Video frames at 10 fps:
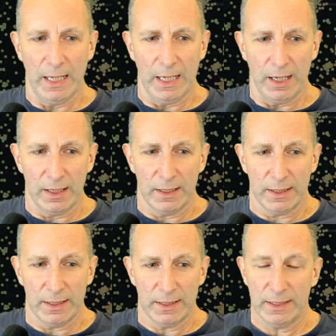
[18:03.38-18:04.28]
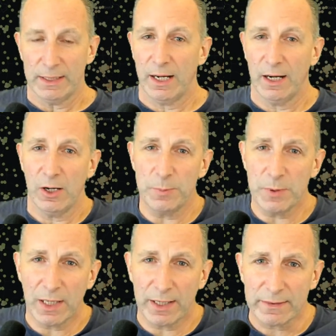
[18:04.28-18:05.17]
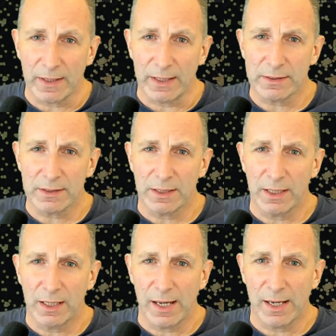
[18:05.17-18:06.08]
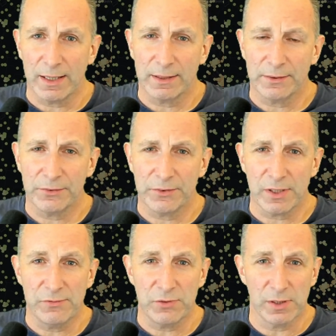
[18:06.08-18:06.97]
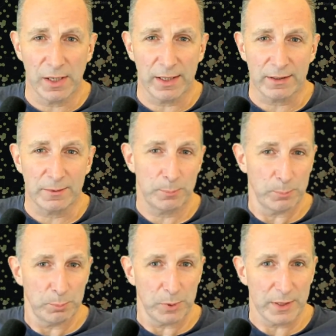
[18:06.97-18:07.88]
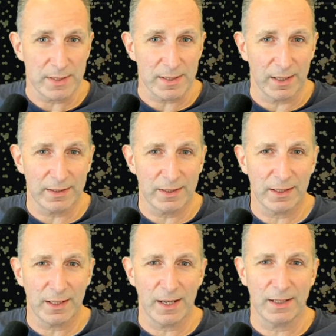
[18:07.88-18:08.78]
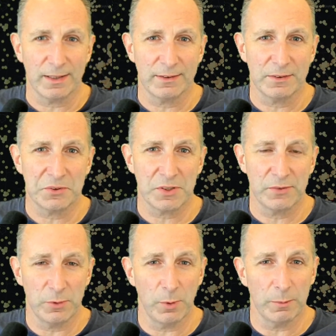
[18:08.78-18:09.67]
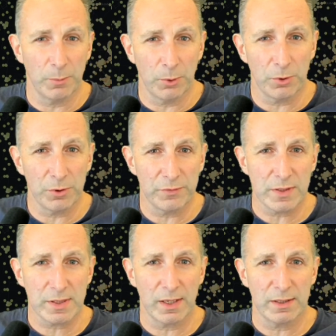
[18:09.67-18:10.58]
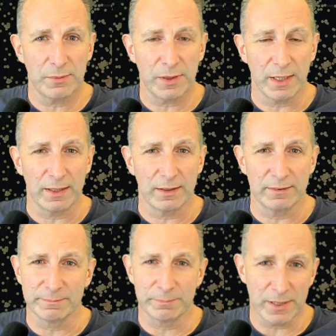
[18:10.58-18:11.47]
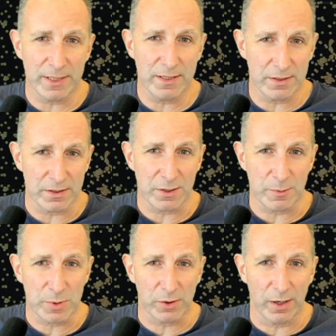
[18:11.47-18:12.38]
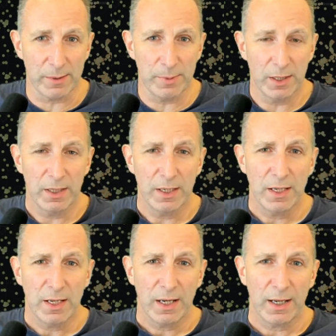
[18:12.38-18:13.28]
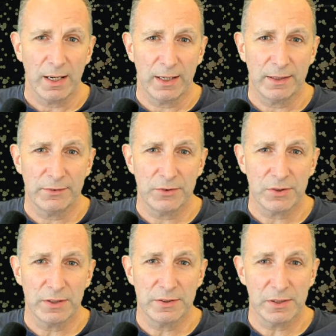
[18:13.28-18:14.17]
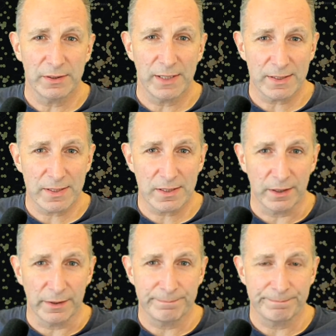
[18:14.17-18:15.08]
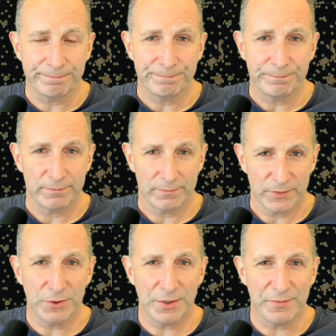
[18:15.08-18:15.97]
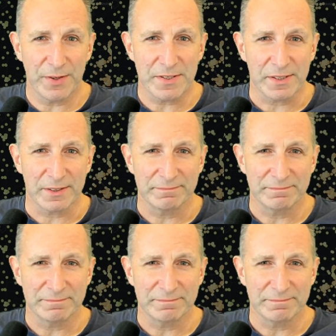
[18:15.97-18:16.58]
I hope you like that. And if you like, please like. And if you want more of this kind of thing, please subscribe. And until next time, good investing.